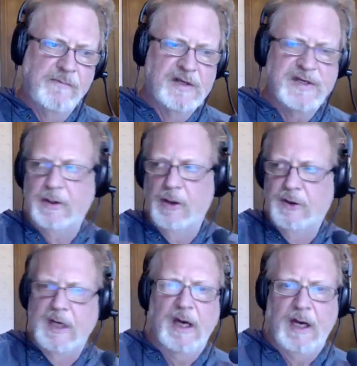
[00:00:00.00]
It's like,
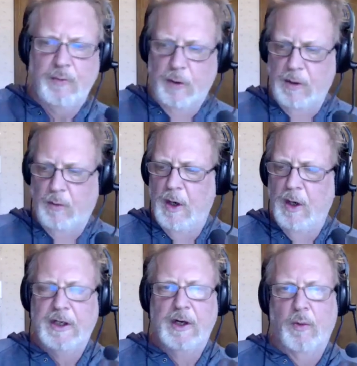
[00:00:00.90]
okay, we're
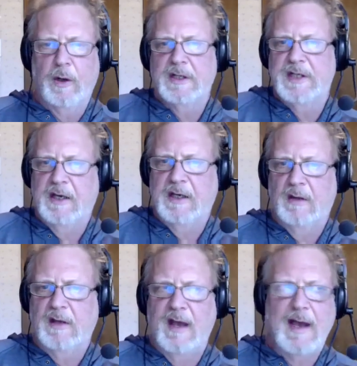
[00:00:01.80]
gonna take
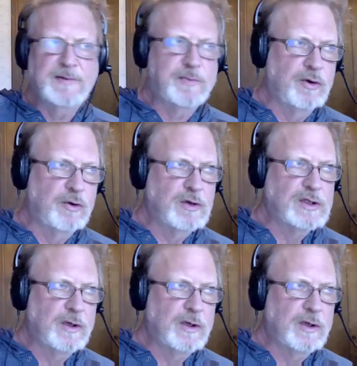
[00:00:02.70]
out the Habsburgs,